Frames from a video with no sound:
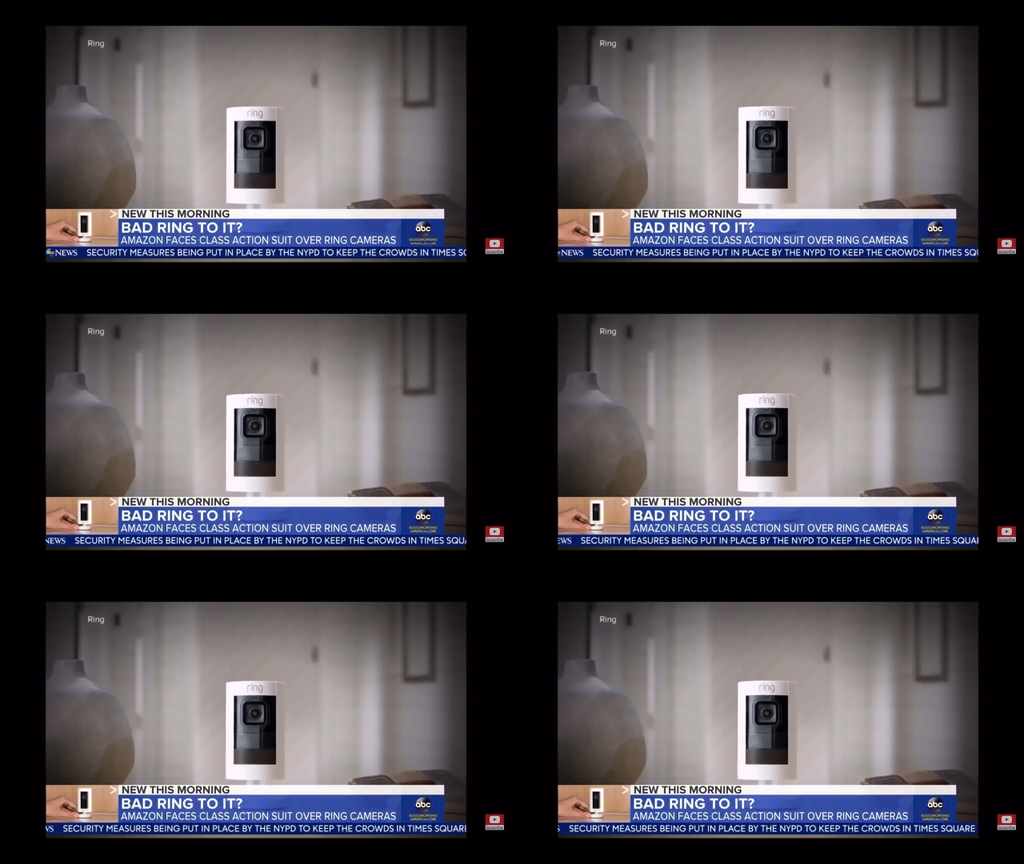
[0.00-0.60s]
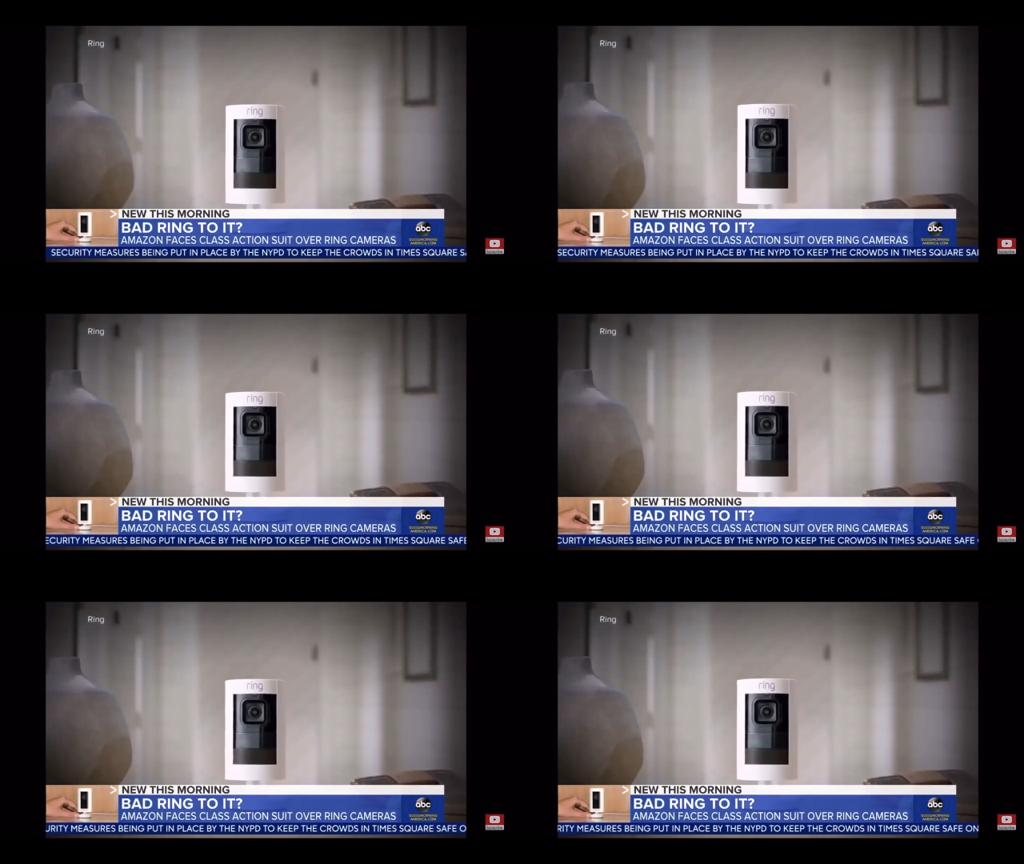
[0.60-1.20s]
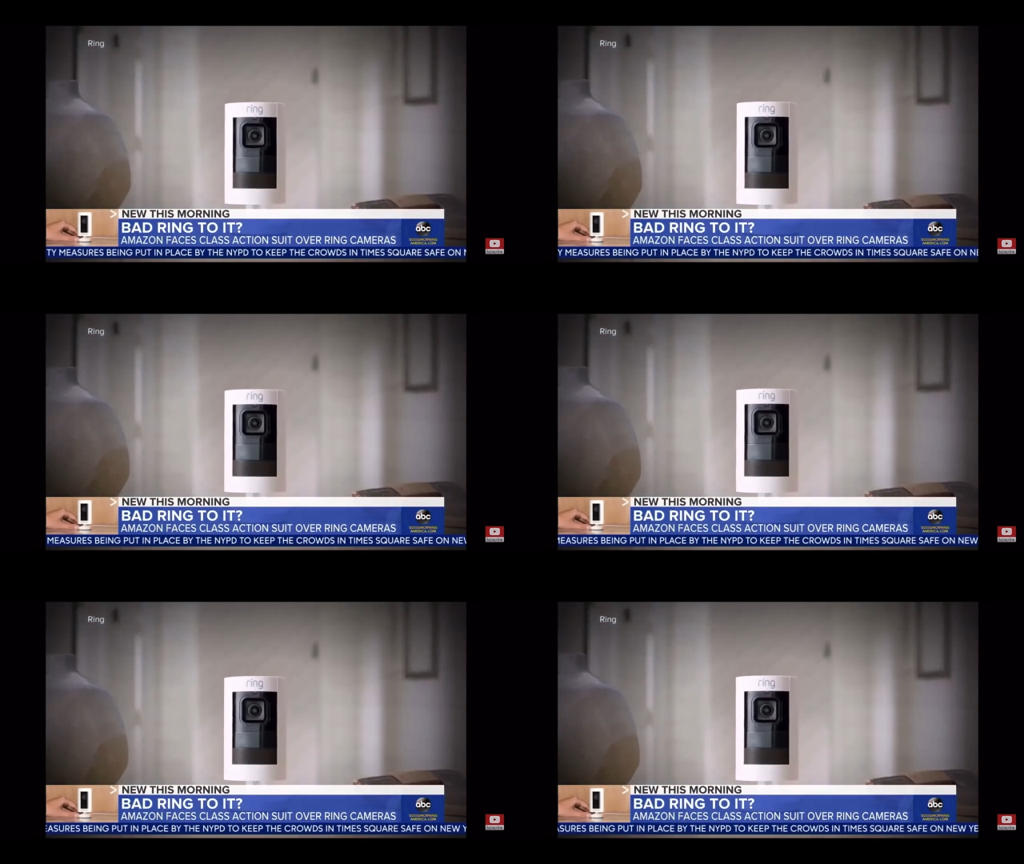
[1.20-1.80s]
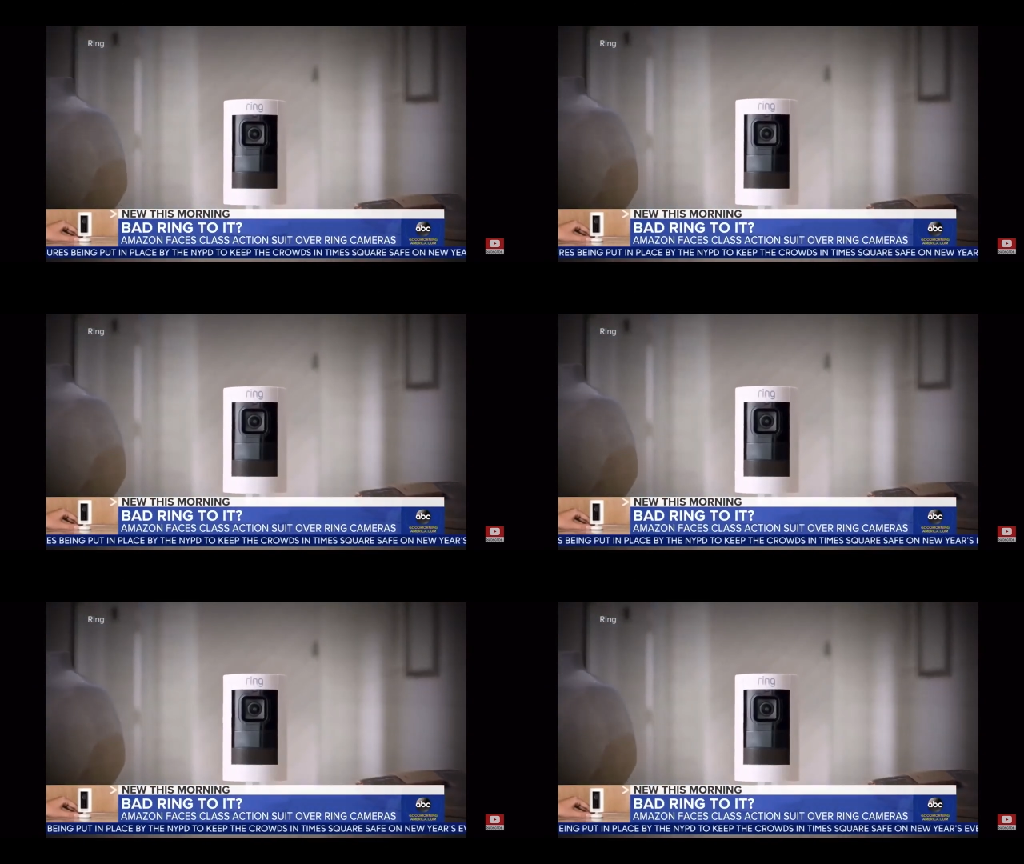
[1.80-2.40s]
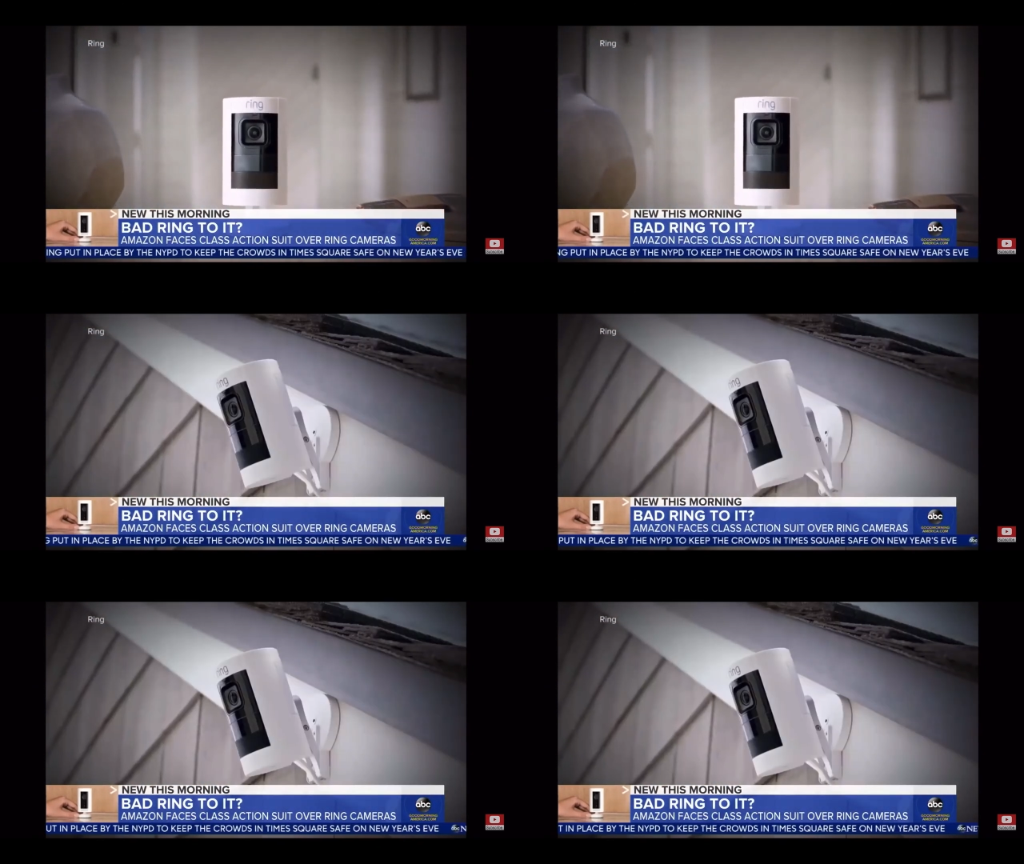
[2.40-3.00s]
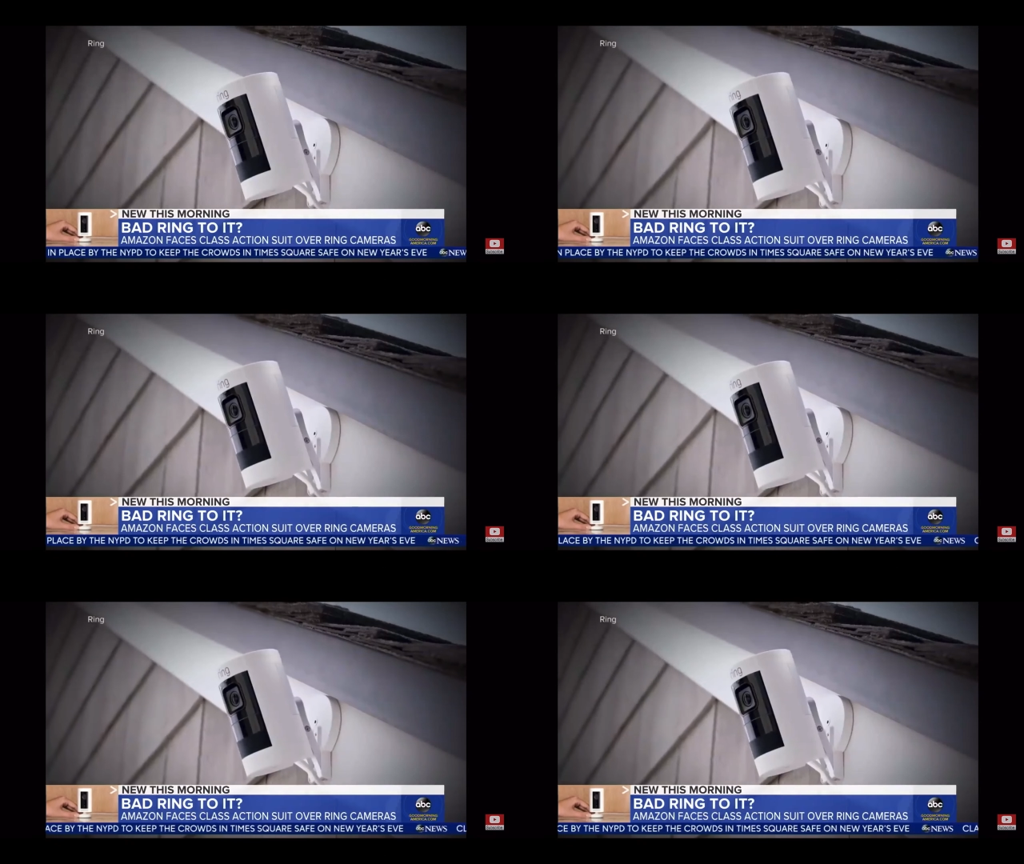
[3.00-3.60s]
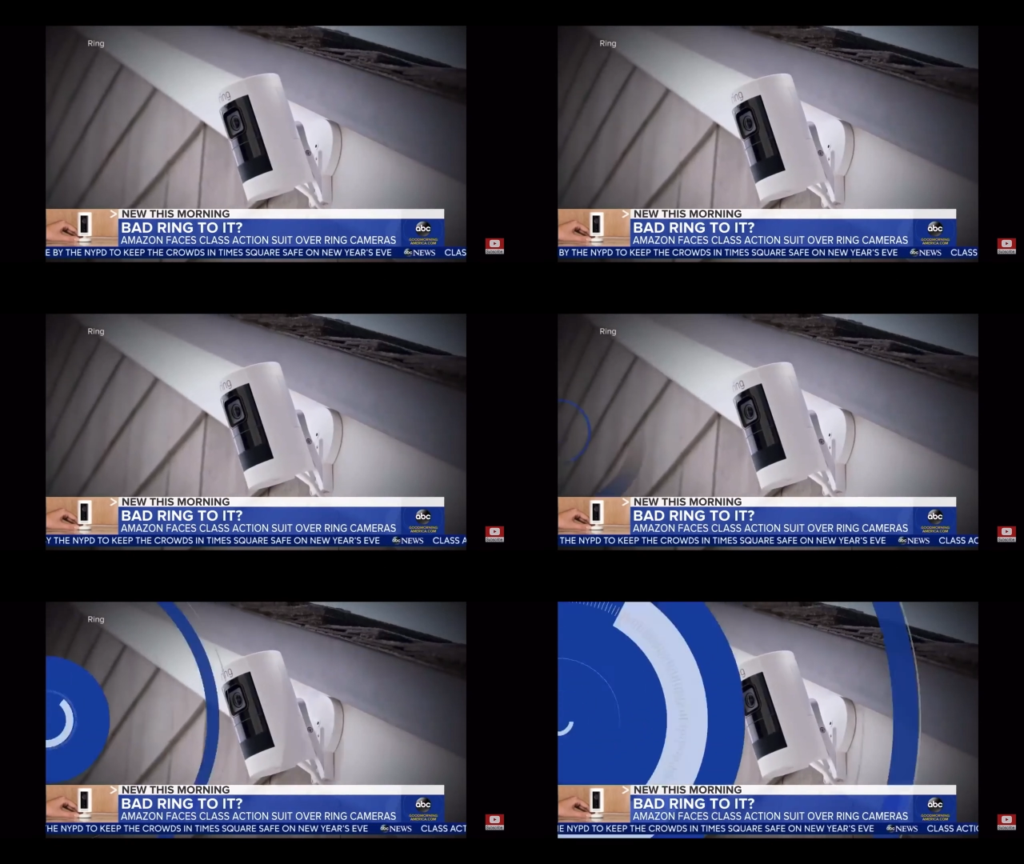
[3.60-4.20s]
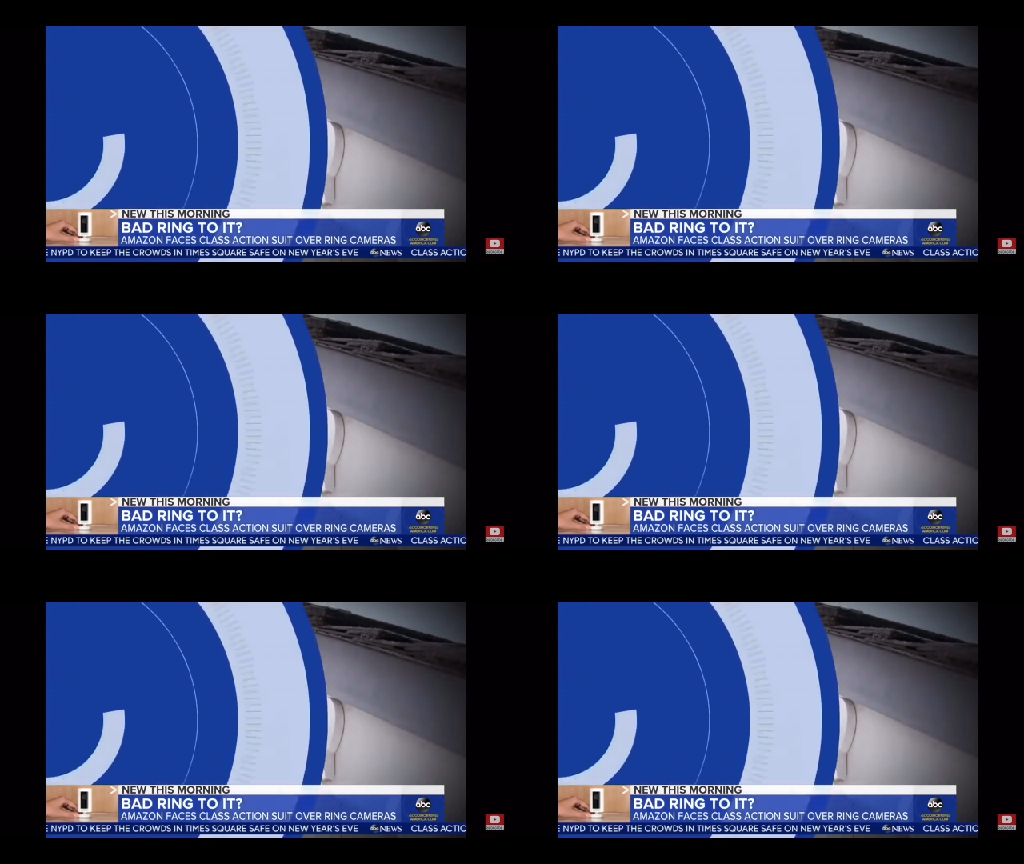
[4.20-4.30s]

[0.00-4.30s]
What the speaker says: [unreadable: no face in view]